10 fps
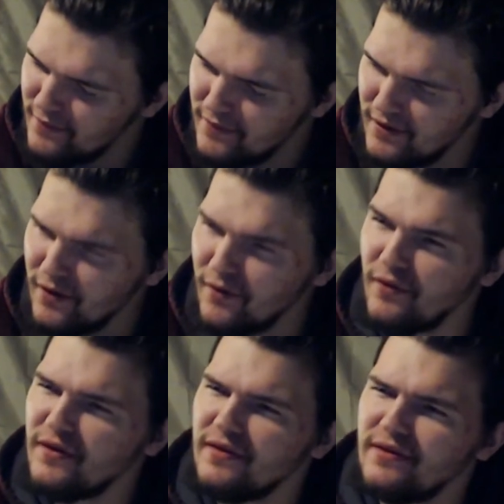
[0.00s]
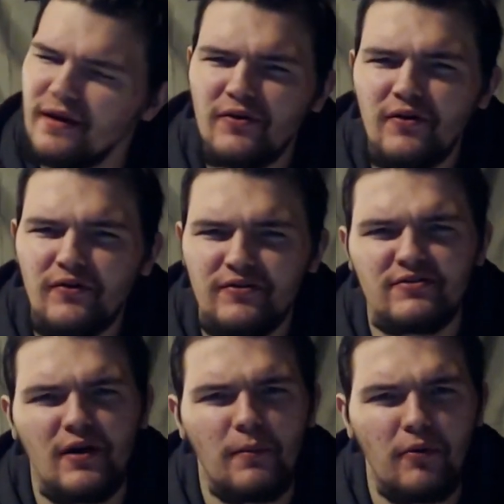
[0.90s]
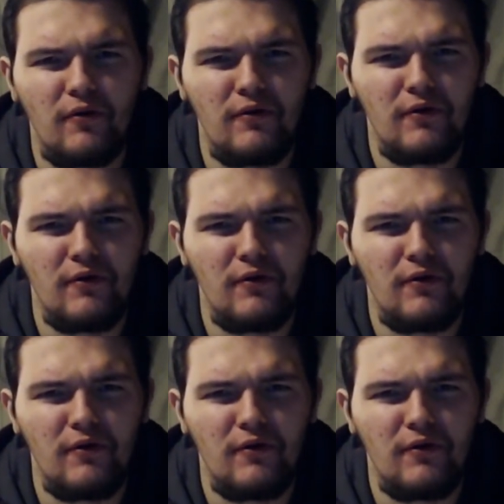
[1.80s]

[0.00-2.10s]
the dinner, the supper